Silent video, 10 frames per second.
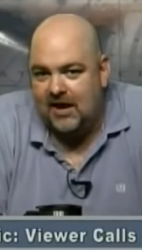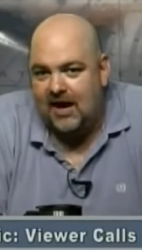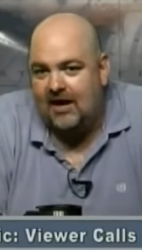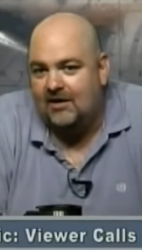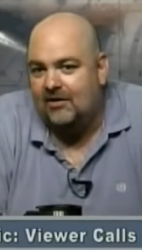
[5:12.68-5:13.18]

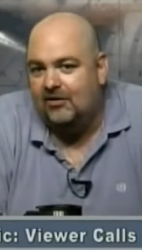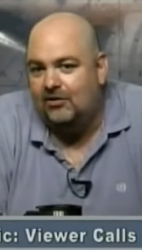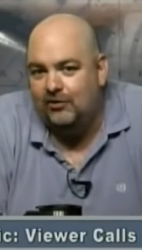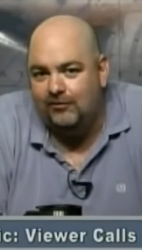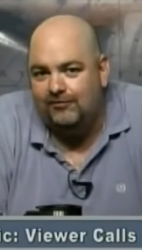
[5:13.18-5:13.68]
and
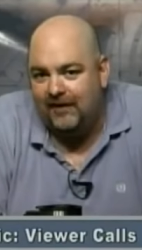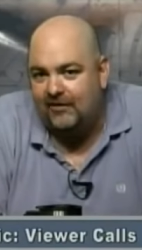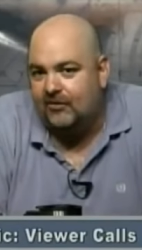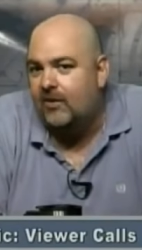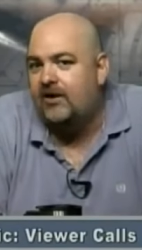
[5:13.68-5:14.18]
you
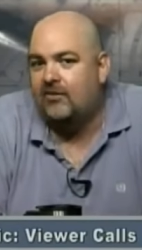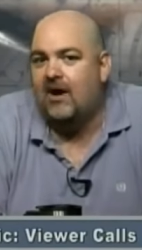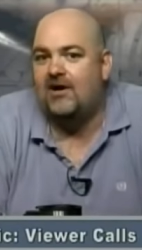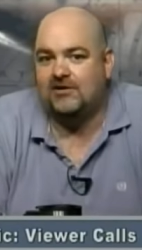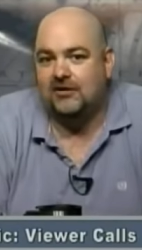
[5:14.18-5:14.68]
found a way to
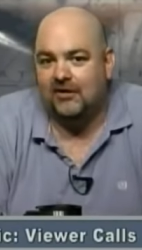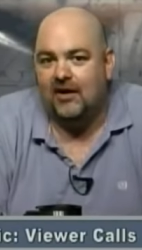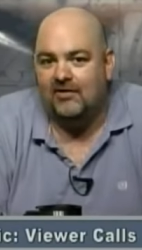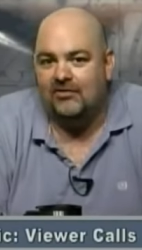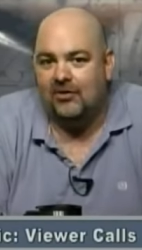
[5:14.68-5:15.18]

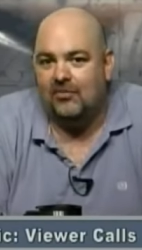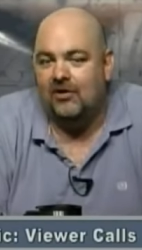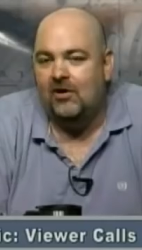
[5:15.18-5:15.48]
rationalize them.